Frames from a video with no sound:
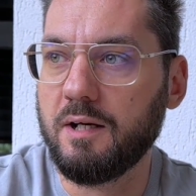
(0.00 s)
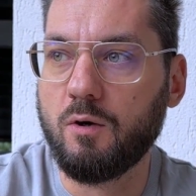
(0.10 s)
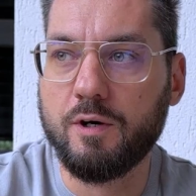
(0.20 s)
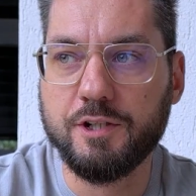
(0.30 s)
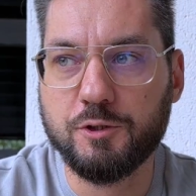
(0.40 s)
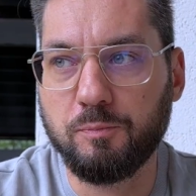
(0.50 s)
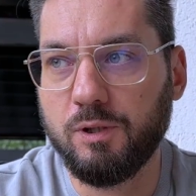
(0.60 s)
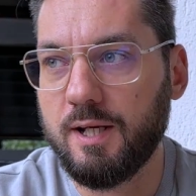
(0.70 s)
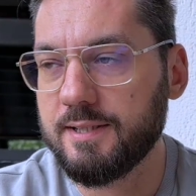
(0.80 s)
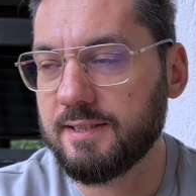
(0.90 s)
orange
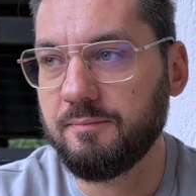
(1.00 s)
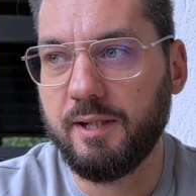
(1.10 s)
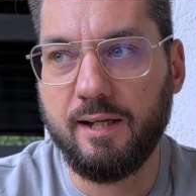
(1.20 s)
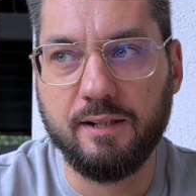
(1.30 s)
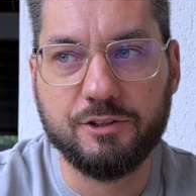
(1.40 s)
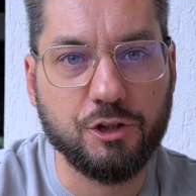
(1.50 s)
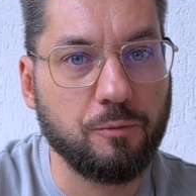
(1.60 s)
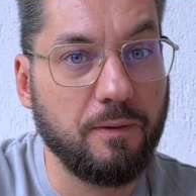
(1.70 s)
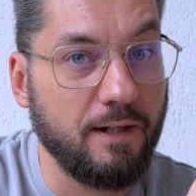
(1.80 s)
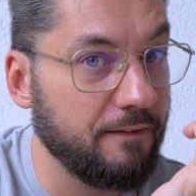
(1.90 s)
blossom
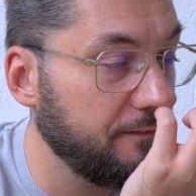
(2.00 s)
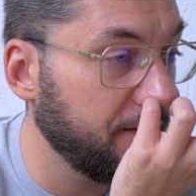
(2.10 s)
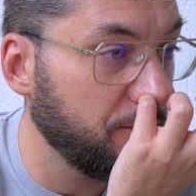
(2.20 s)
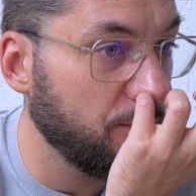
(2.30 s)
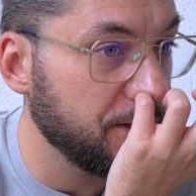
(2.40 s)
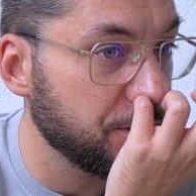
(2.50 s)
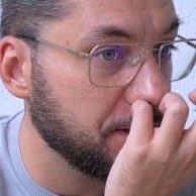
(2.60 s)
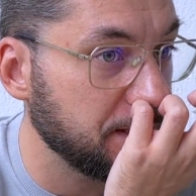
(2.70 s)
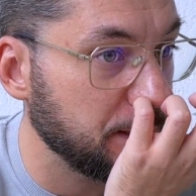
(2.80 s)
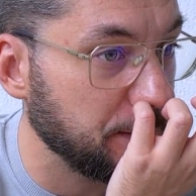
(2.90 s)
heliotrope leather, which
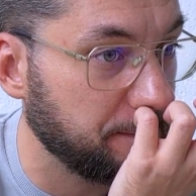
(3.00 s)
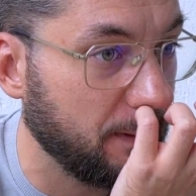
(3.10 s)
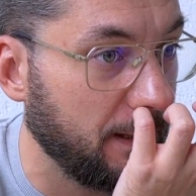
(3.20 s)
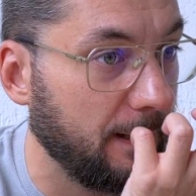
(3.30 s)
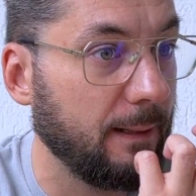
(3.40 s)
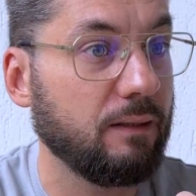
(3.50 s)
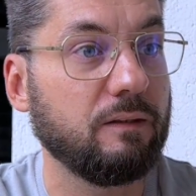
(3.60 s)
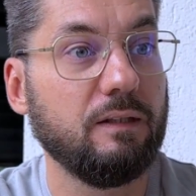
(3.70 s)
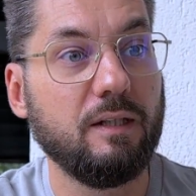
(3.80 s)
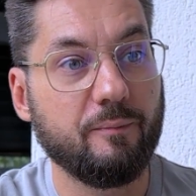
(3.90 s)
is
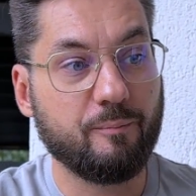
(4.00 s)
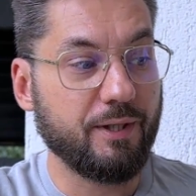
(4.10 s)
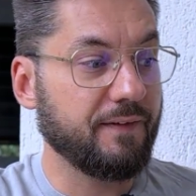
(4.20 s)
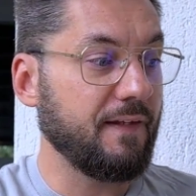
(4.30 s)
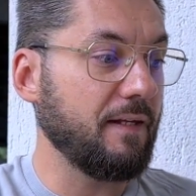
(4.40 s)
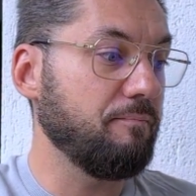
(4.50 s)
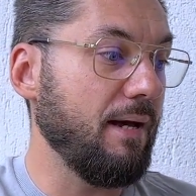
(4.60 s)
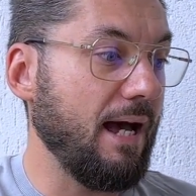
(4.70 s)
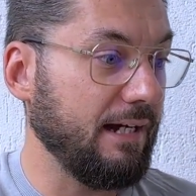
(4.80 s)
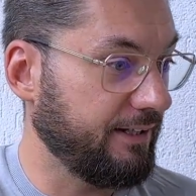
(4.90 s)
bring that
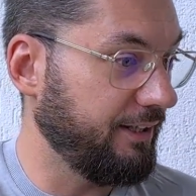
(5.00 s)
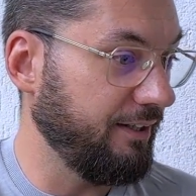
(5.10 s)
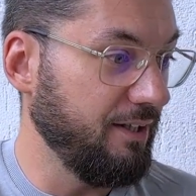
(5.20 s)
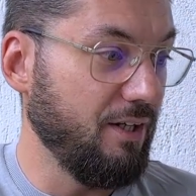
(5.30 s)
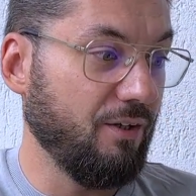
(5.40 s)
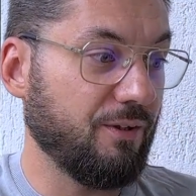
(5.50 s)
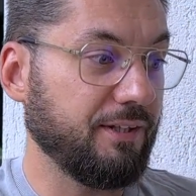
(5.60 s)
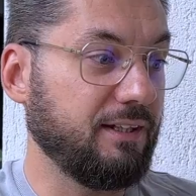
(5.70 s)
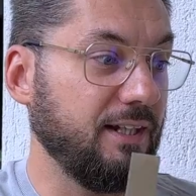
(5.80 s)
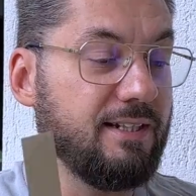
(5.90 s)
back, or
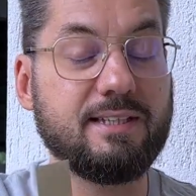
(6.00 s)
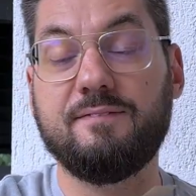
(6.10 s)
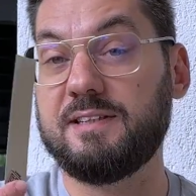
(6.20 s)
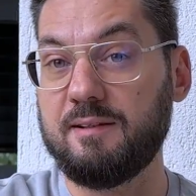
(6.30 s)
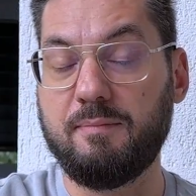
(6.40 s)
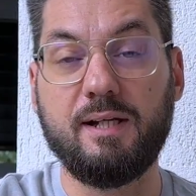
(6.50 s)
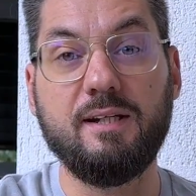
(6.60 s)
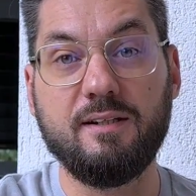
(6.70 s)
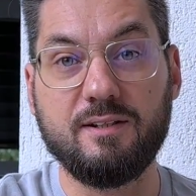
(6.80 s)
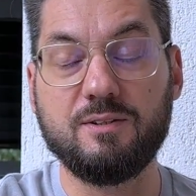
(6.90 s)
at least if somebody
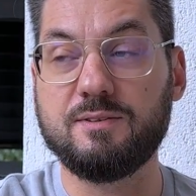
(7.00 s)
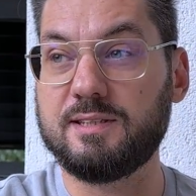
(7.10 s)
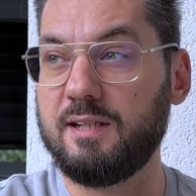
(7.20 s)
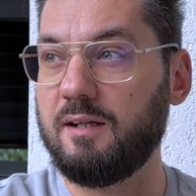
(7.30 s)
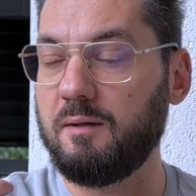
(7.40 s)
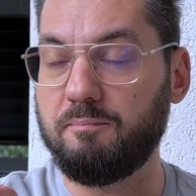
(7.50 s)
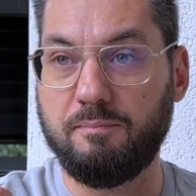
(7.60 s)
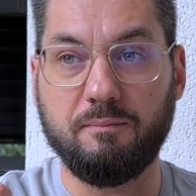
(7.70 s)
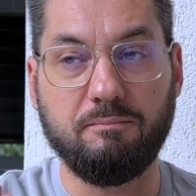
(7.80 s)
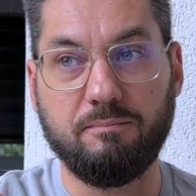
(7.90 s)
knows
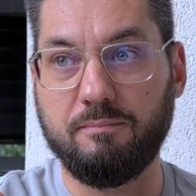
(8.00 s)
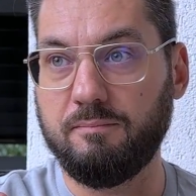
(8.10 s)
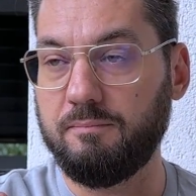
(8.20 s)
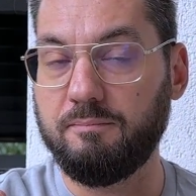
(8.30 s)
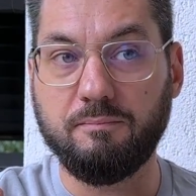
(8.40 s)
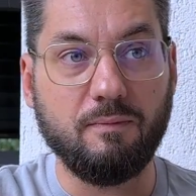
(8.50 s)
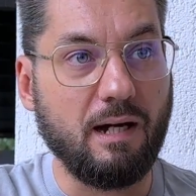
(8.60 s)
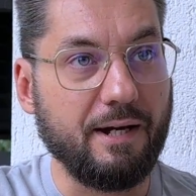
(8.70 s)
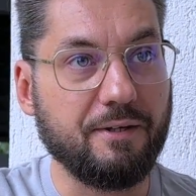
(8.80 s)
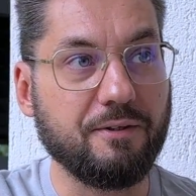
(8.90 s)

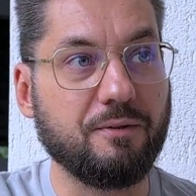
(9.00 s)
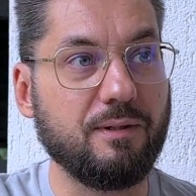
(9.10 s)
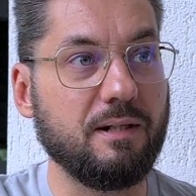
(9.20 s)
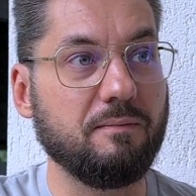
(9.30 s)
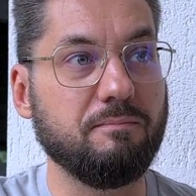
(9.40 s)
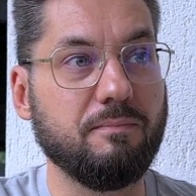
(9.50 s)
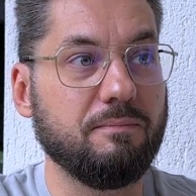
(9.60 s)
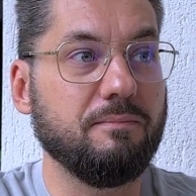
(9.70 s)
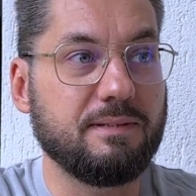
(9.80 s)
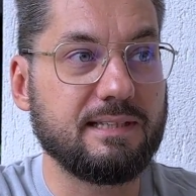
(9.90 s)
I don't know,
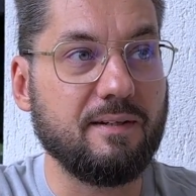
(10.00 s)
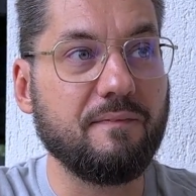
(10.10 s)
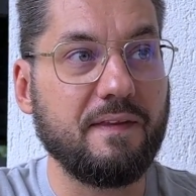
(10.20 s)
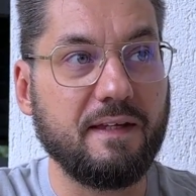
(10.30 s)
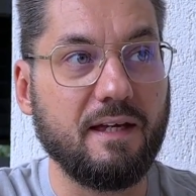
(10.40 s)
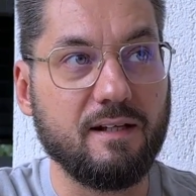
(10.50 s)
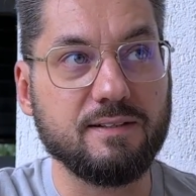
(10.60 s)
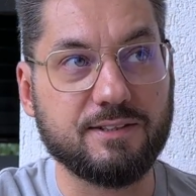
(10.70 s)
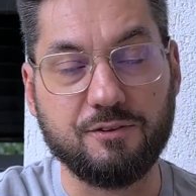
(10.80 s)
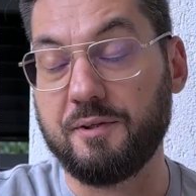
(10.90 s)
something
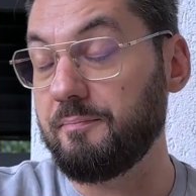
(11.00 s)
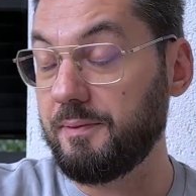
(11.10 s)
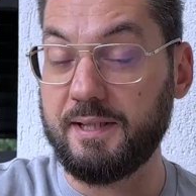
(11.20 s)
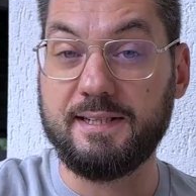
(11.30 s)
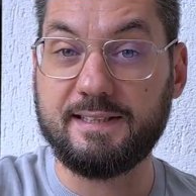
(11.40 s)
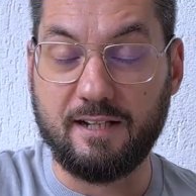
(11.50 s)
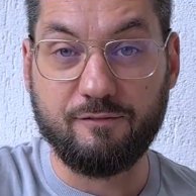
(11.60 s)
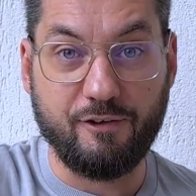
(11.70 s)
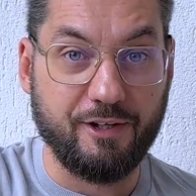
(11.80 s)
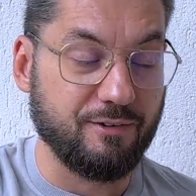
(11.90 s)
else to replace that
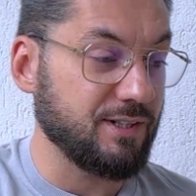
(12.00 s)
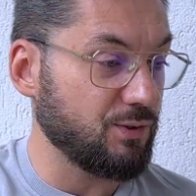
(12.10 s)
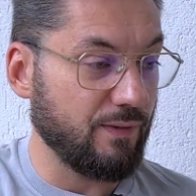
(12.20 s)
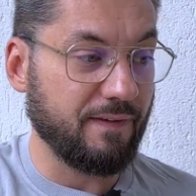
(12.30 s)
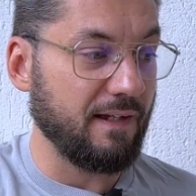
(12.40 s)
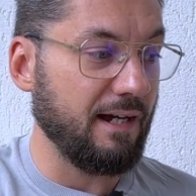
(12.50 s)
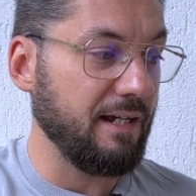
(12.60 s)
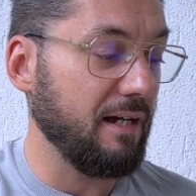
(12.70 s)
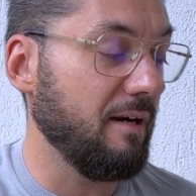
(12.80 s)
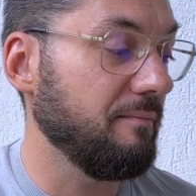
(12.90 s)
fragrance with, I
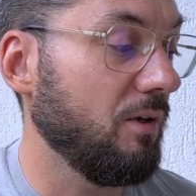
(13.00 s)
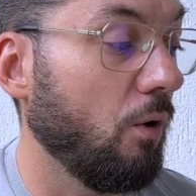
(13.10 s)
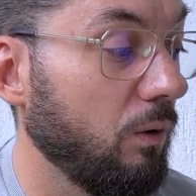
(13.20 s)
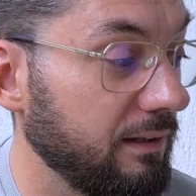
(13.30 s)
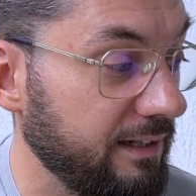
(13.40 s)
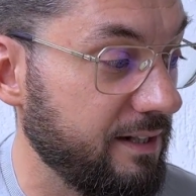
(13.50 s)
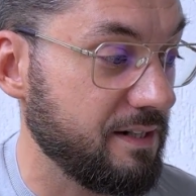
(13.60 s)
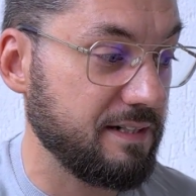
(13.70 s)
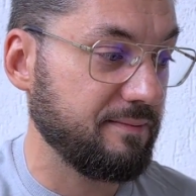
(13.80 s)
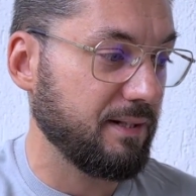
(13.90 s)
am all
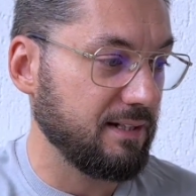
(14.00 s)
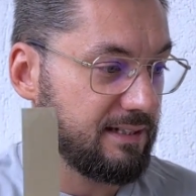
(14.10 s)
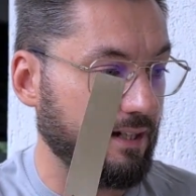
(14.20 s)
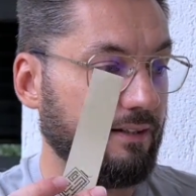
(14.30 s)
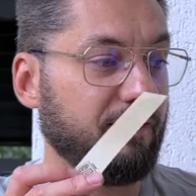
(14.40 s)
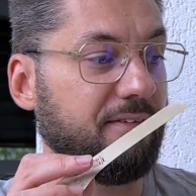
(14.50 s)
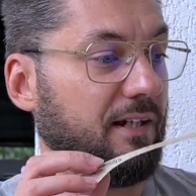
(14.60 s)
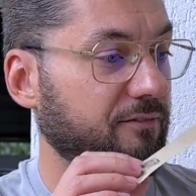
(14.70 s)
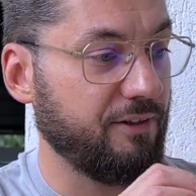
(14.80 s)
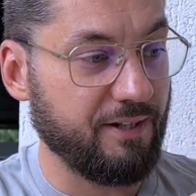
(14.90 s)
ears, because I love
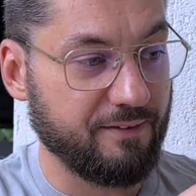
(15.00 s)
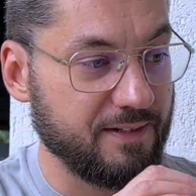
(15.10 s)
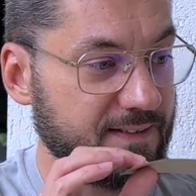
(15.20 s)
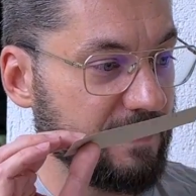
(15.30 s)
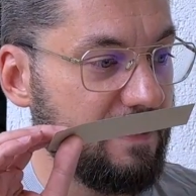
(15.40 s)
that fragrance.